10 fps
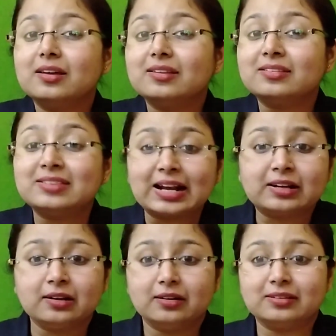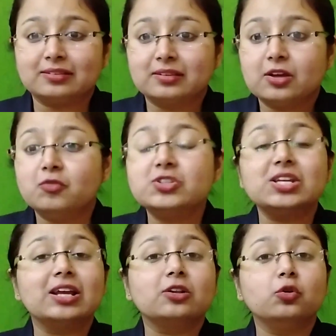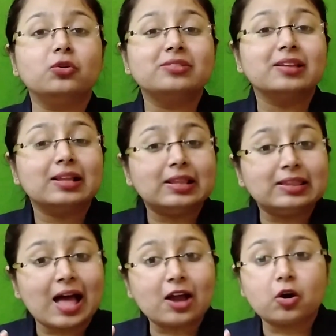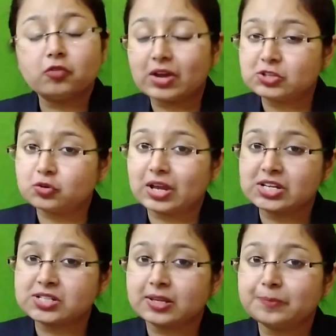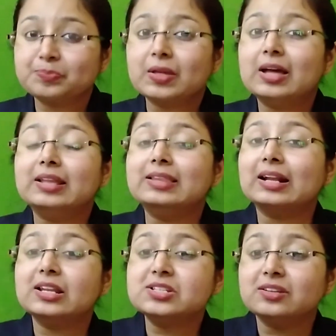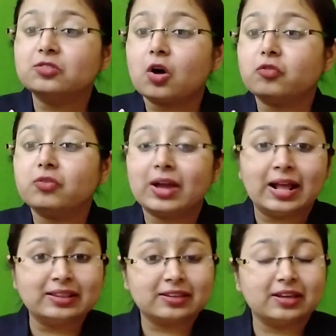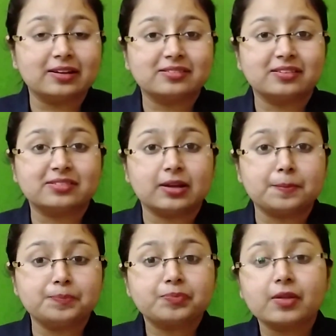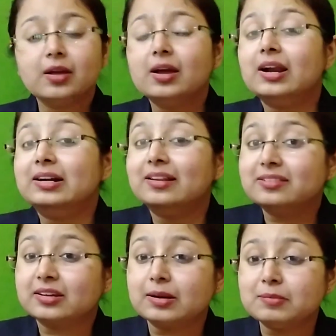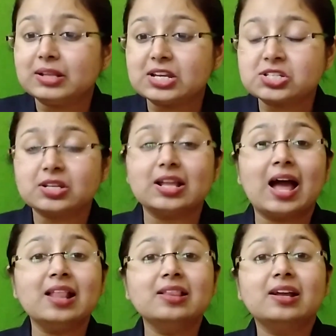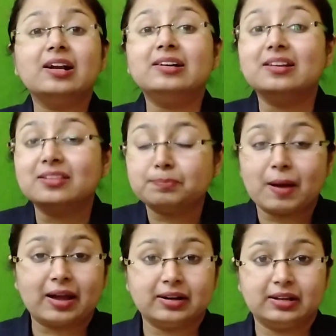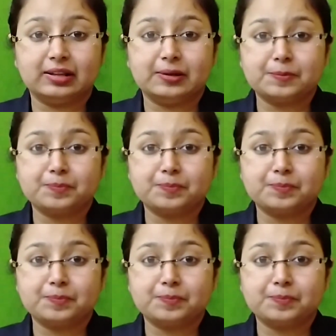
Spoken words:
sectors, which includes lack of education, negligence of healthcare system, discrimination and disparity.